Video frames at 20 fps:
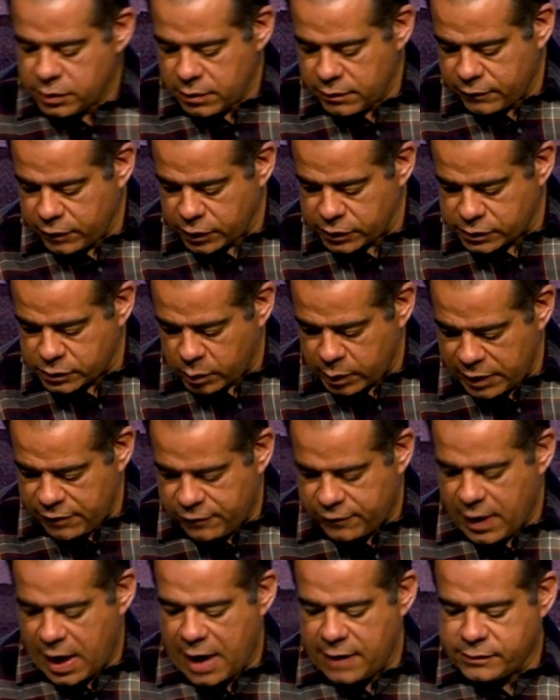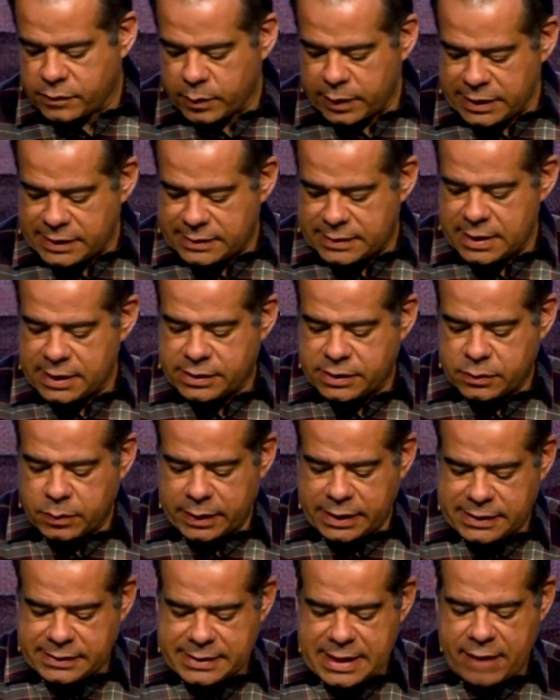verse 25, 26,
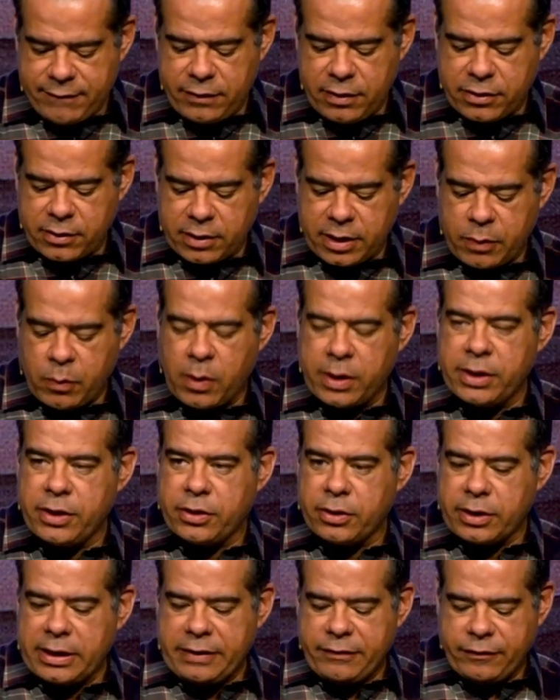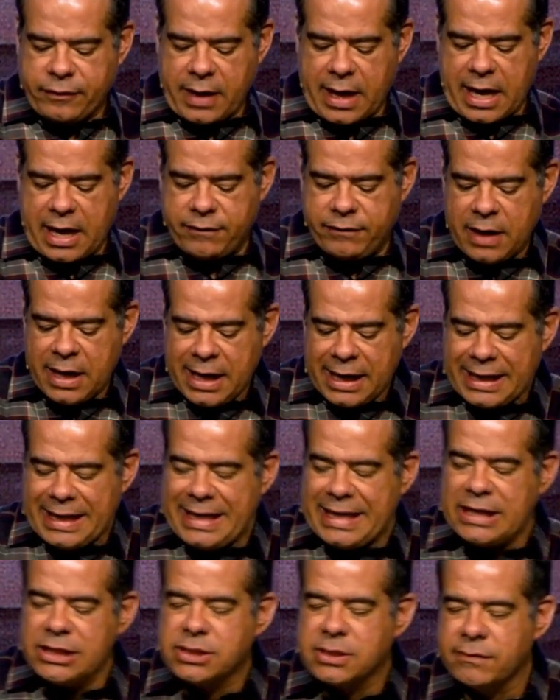27, 31, and 35,
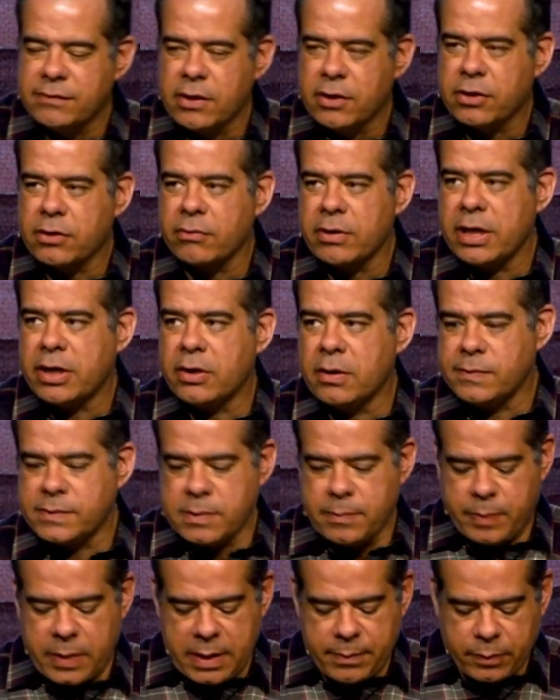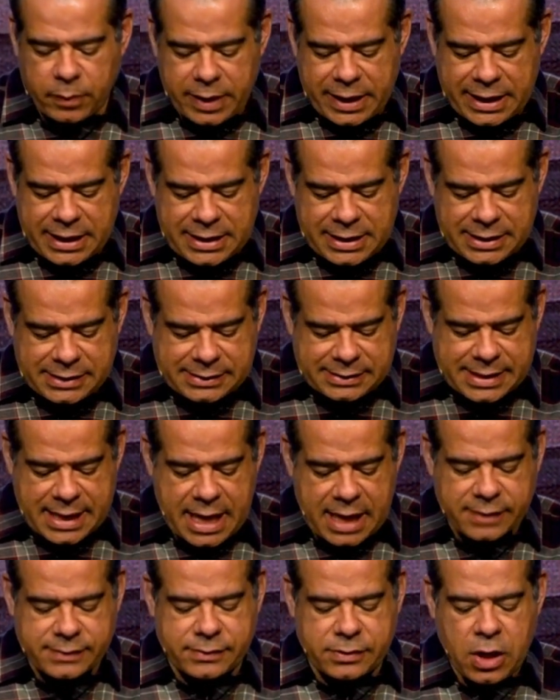each of the three groups of people in this
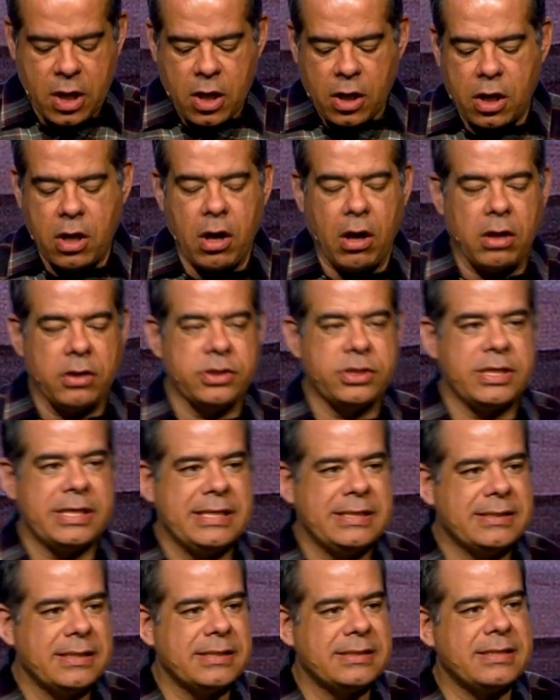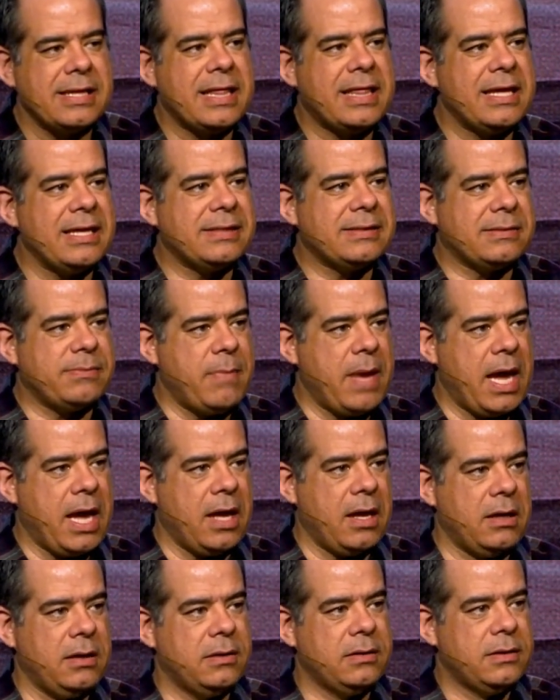text call Jesus this
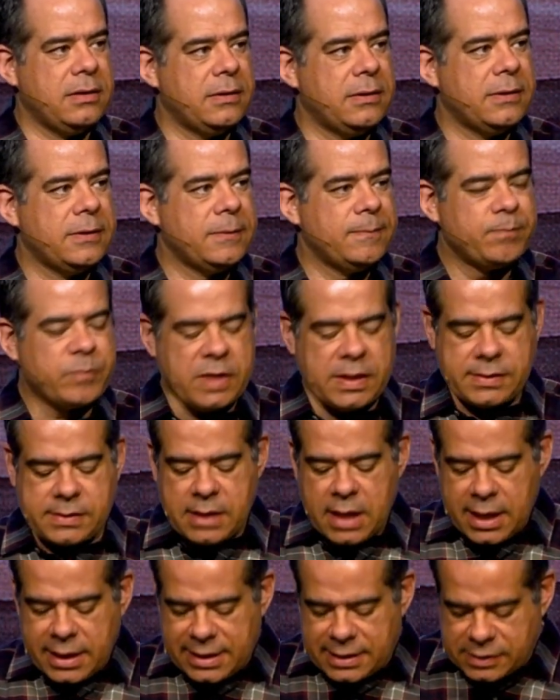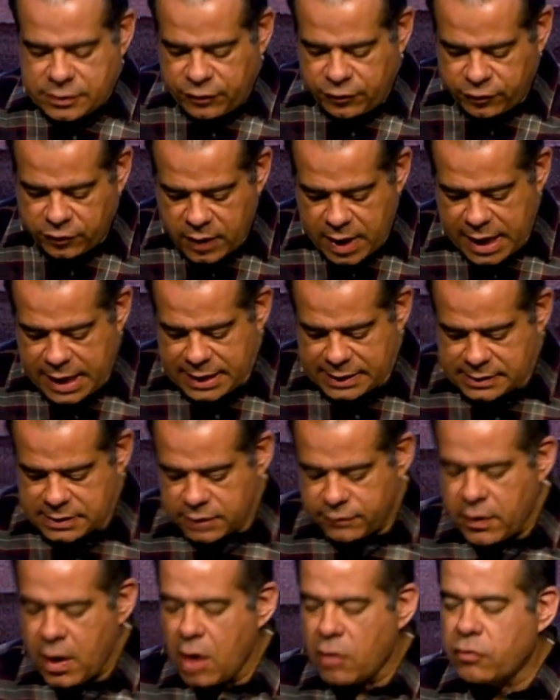man. This, this phrase
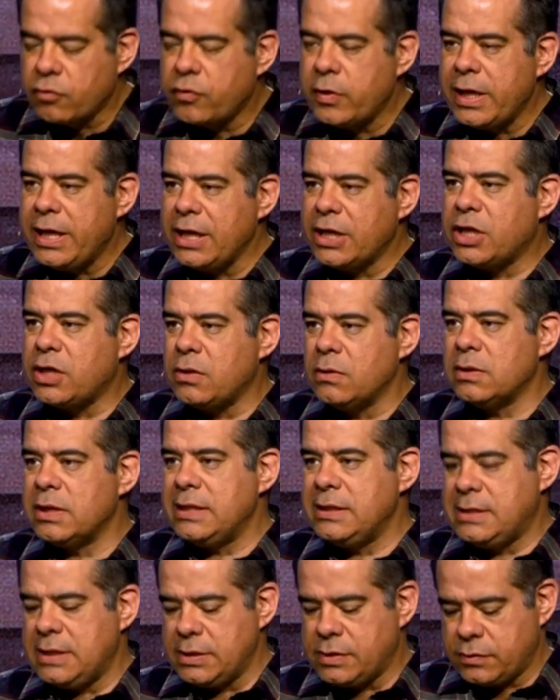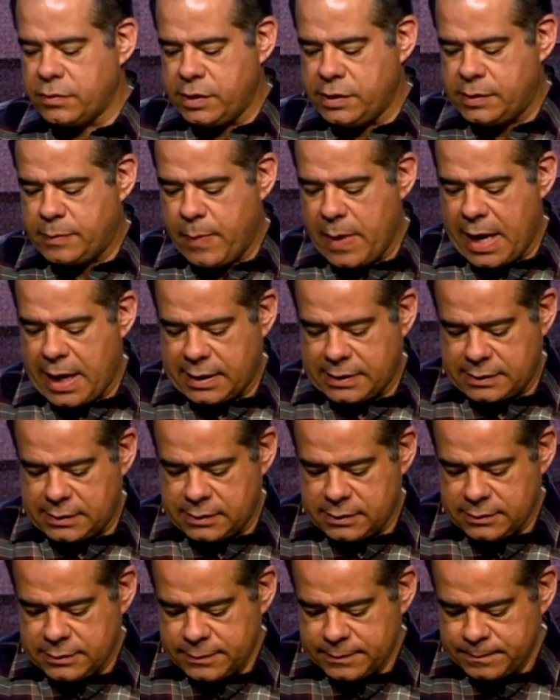of ridicule and disrespect.